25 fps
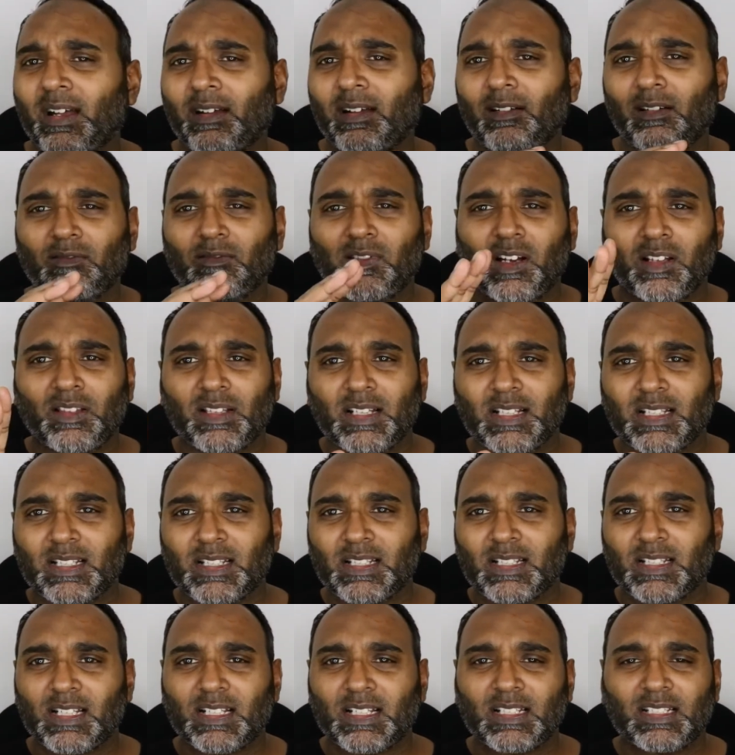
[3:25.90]
around the
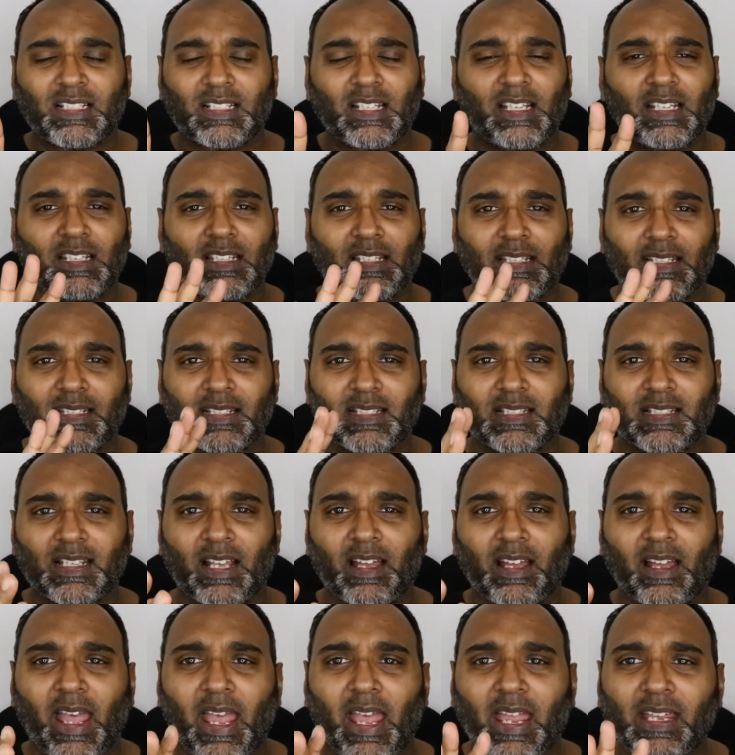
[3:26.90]
$60 to
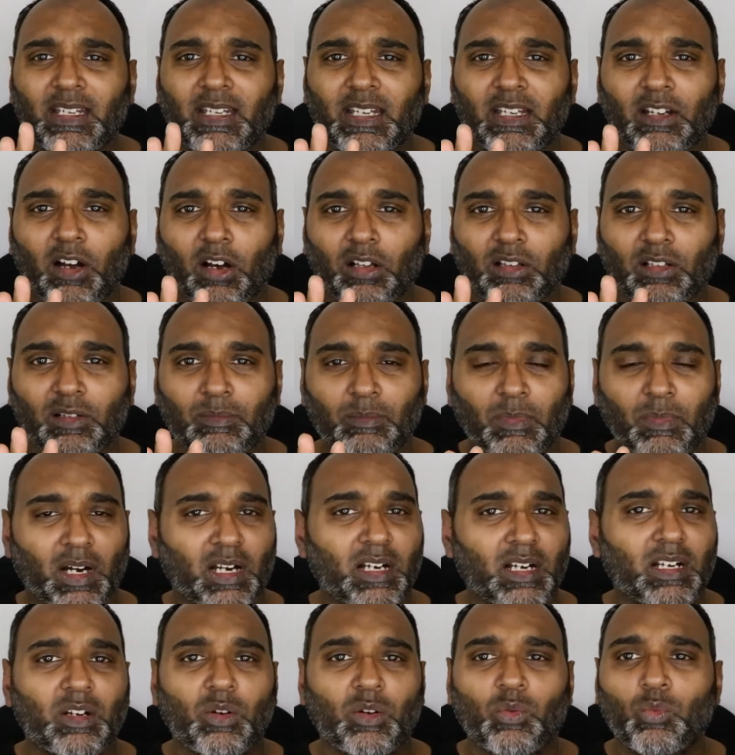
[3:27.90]
$80
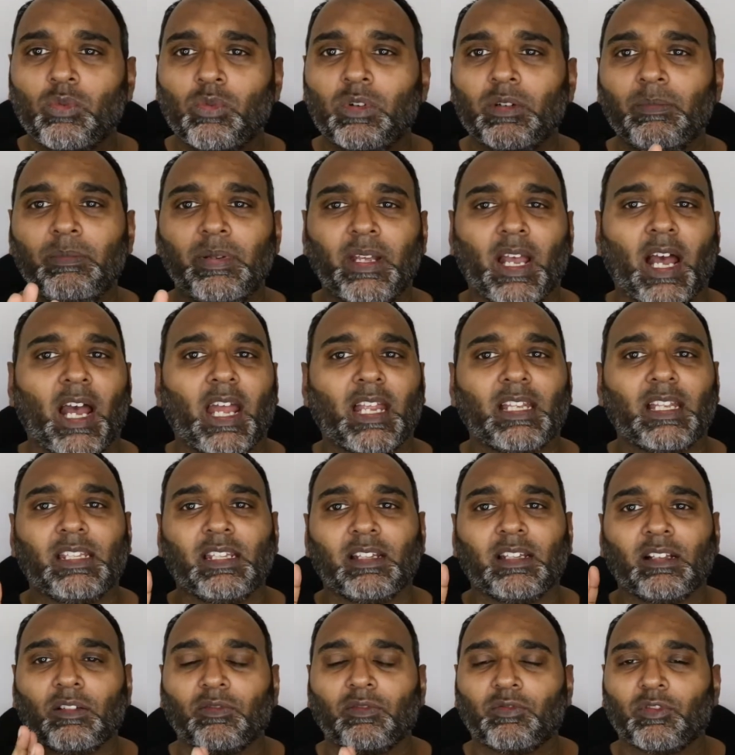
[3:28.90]
mark would be
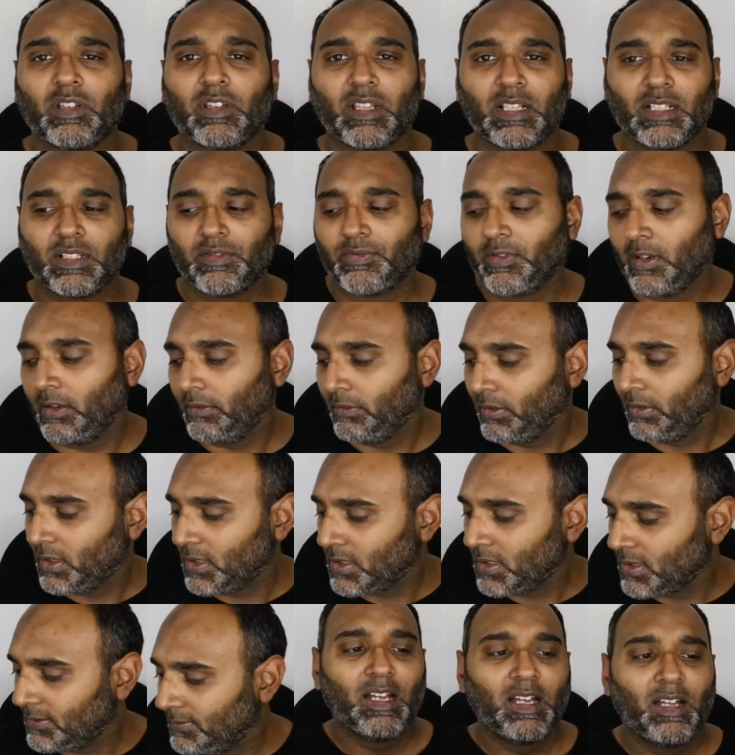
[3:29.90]
ideal for this
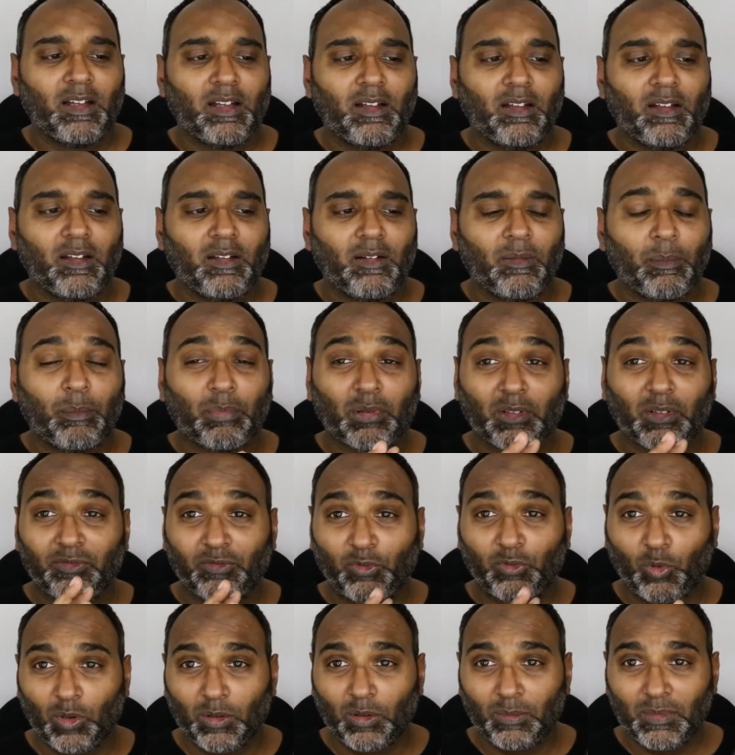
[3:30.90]
fragrance.
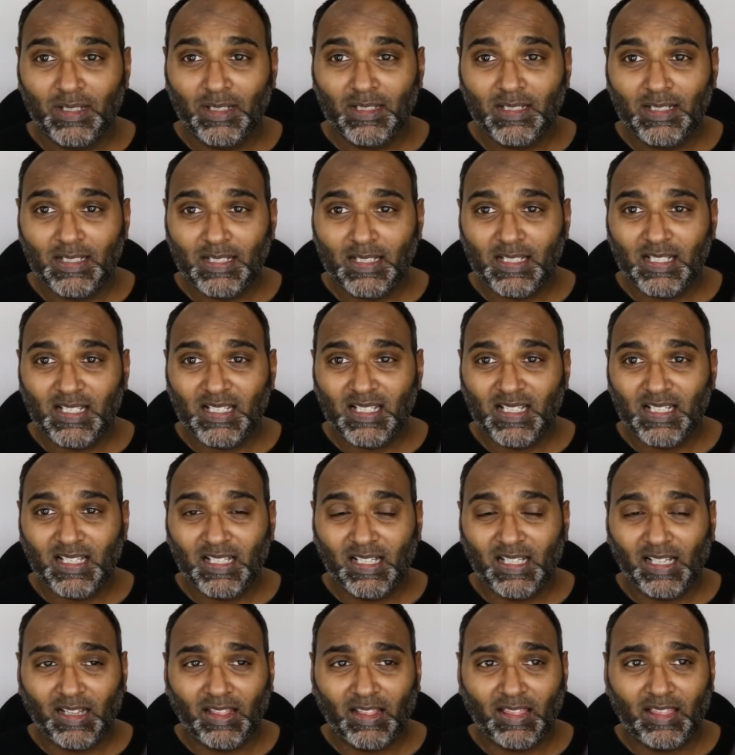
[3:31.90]
Performance,
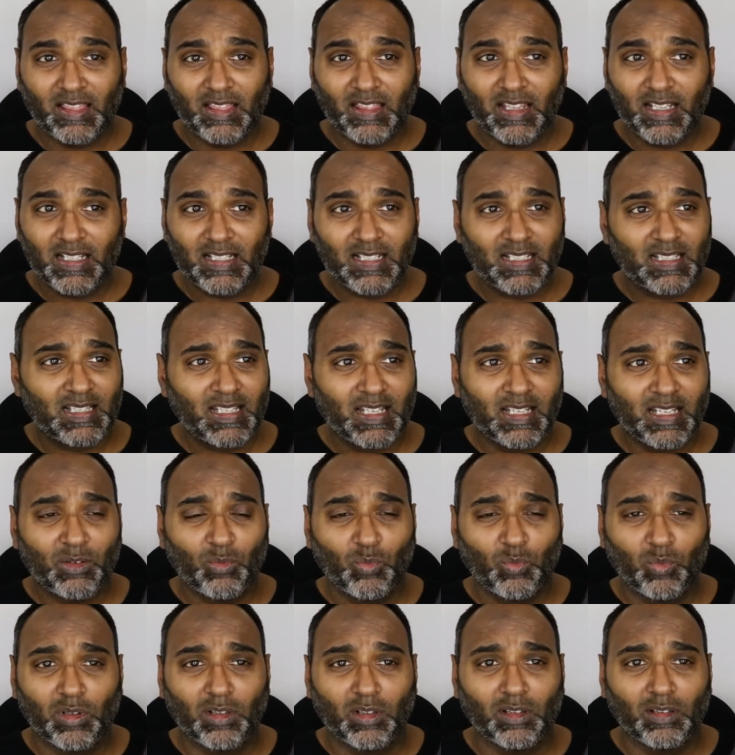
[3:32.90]
this
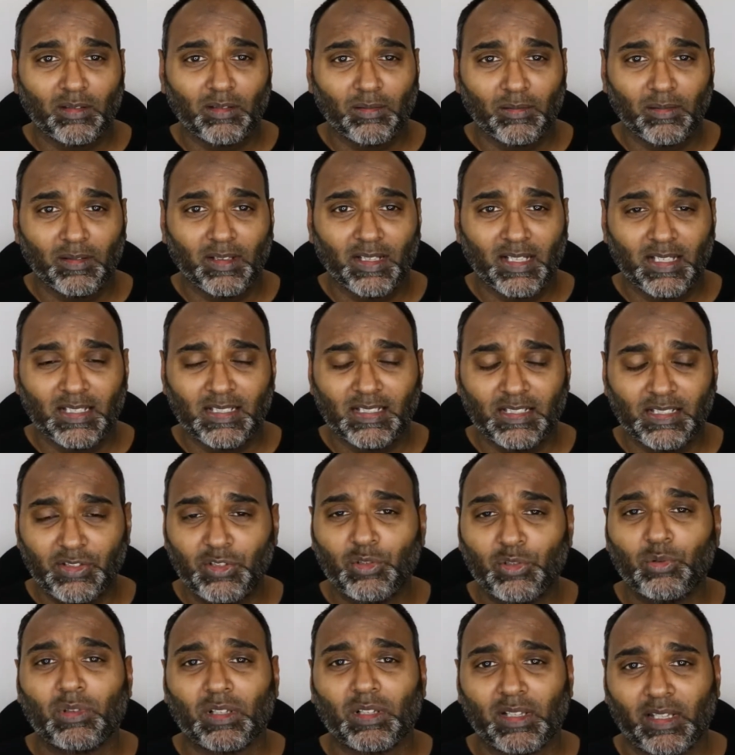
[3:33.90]
thing is
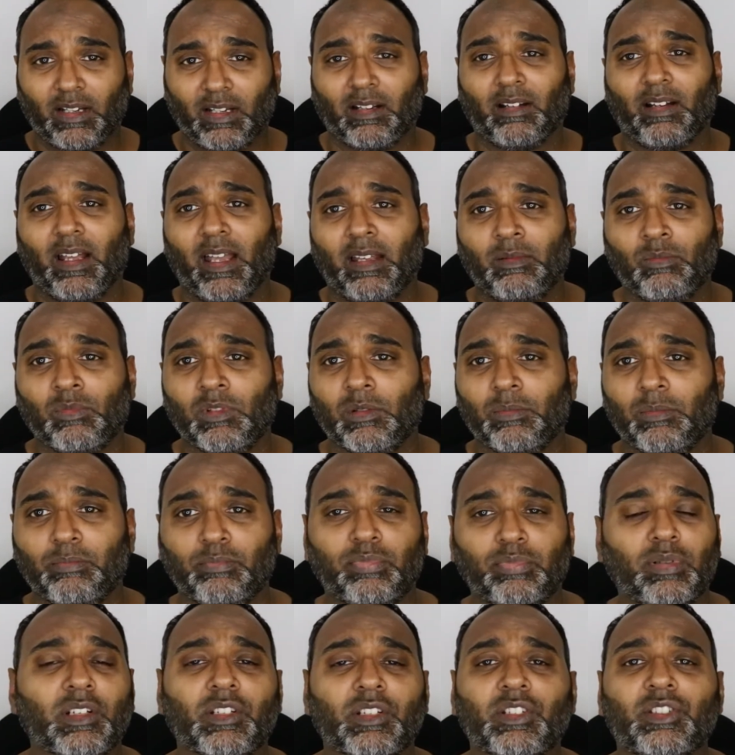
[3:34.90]
nuclear and will
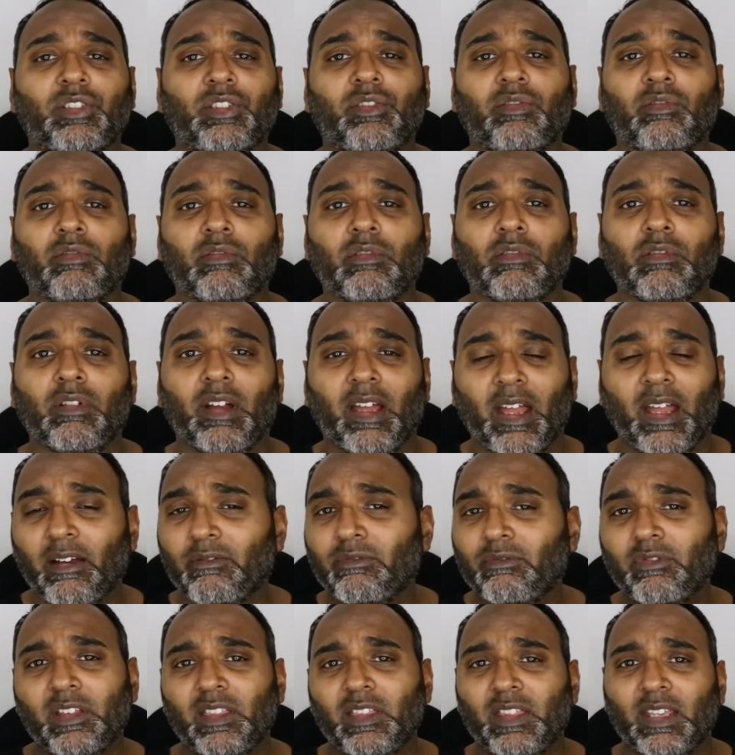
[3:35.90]
push through
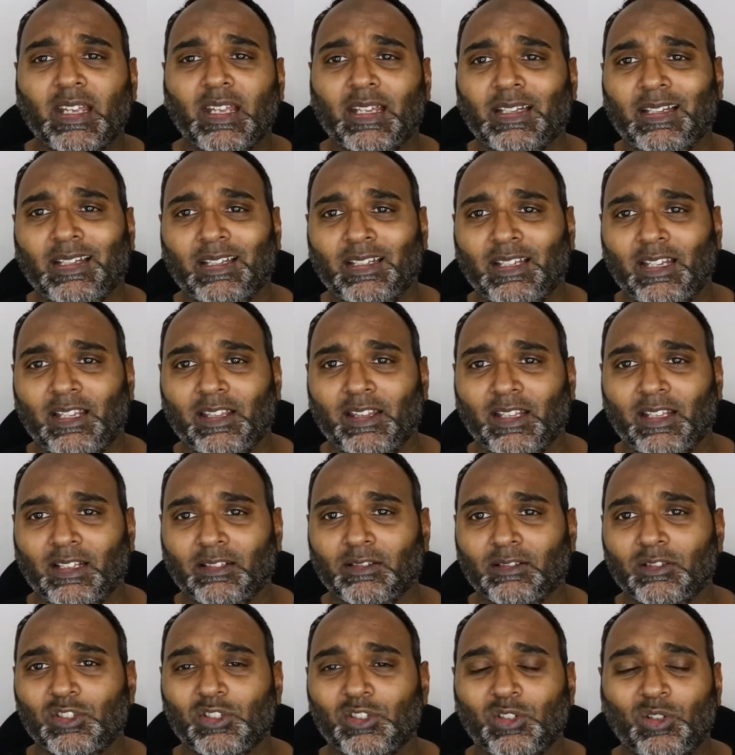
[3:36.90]
everything and anything.
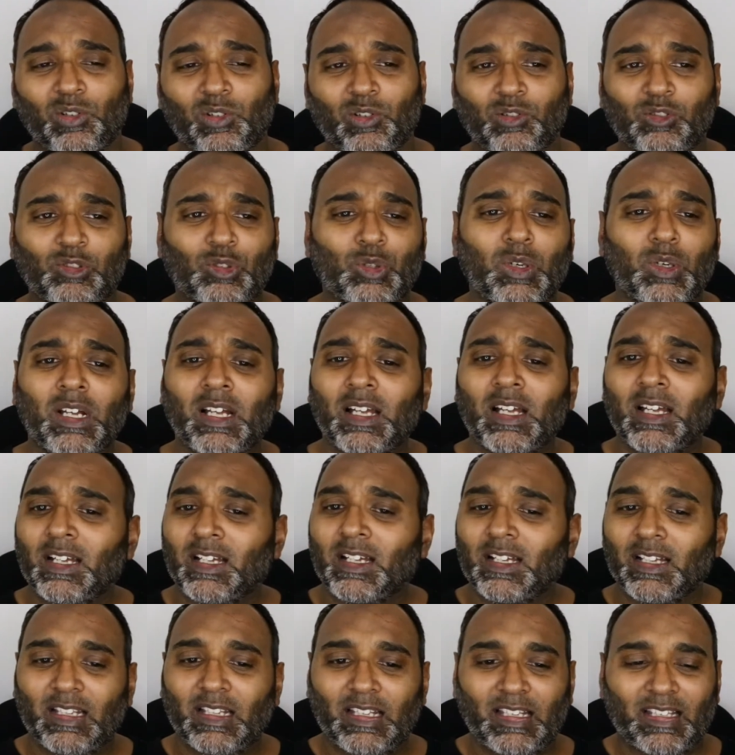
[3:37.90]
So
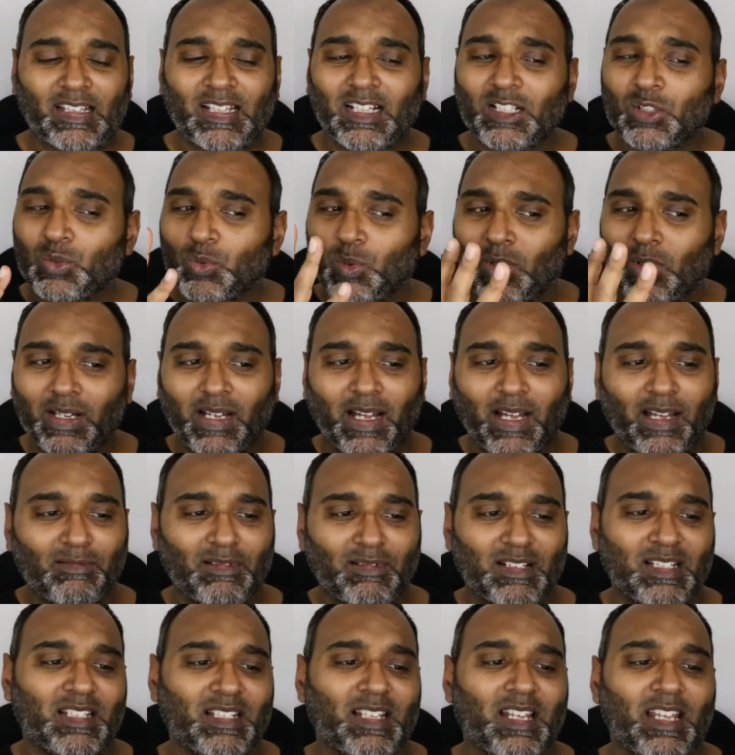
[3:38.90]
that's why I
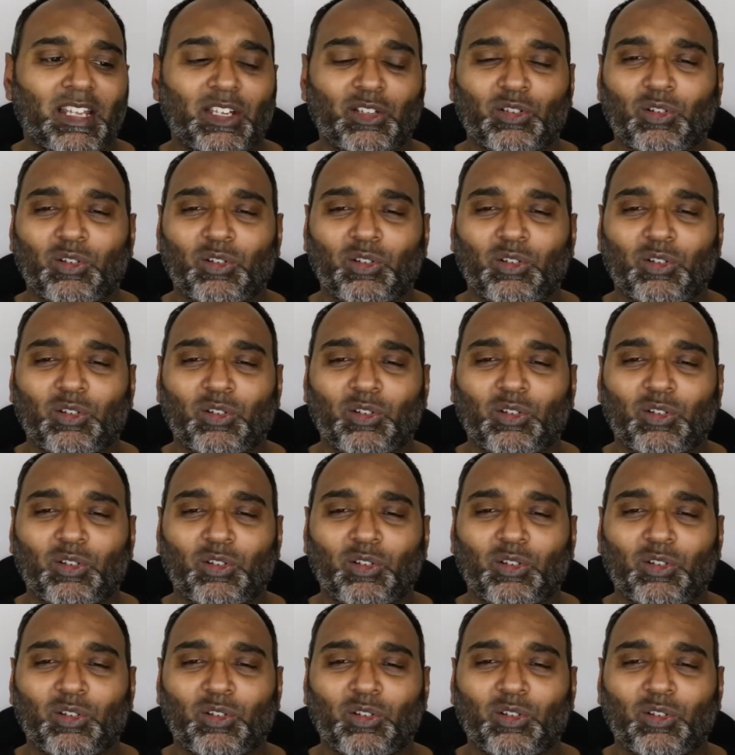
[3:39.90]
would say,